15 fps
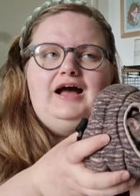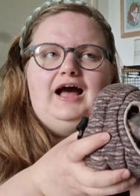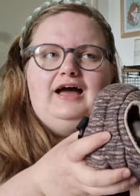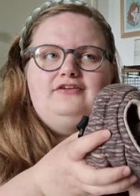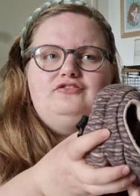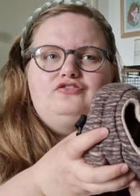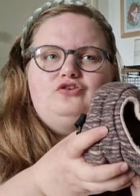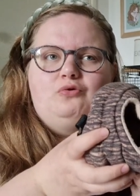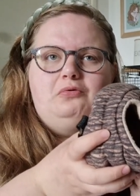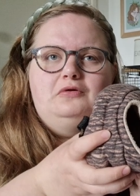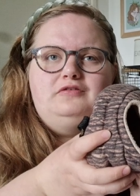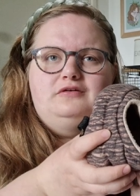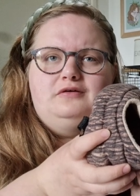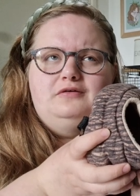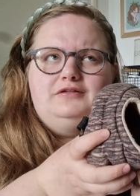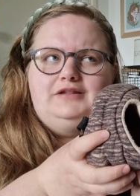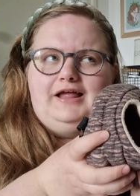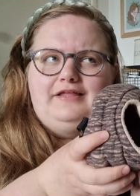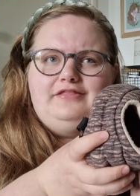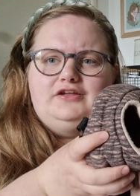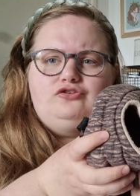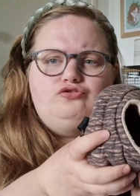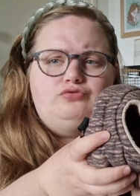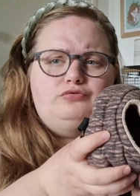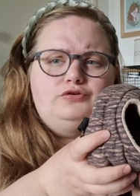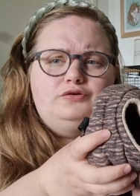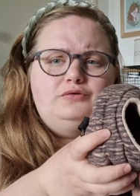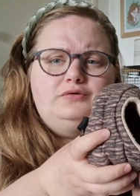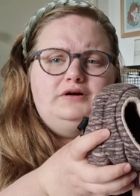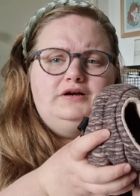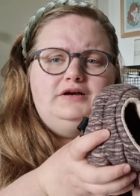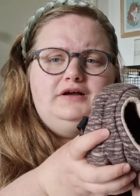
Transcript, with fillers: and just quote unquote let their true